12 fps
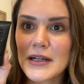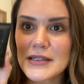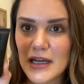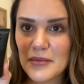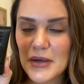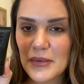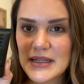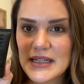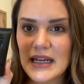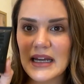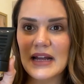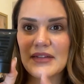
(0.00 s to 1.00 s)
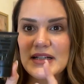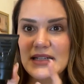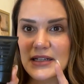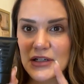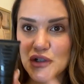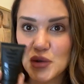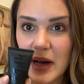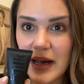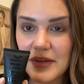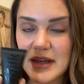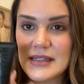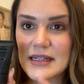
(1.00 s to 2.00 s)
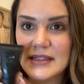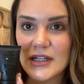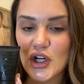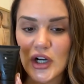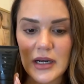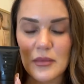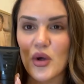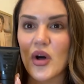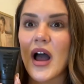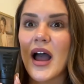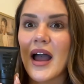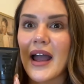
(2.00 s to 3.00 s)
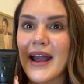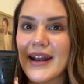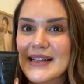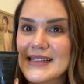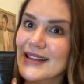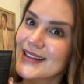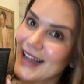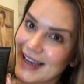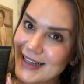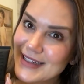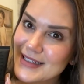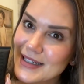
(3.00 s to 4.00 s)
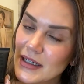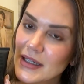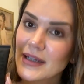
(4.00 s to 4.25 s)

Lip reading: Tell me what to get. And they said to try this, and it's incredible. And it's light.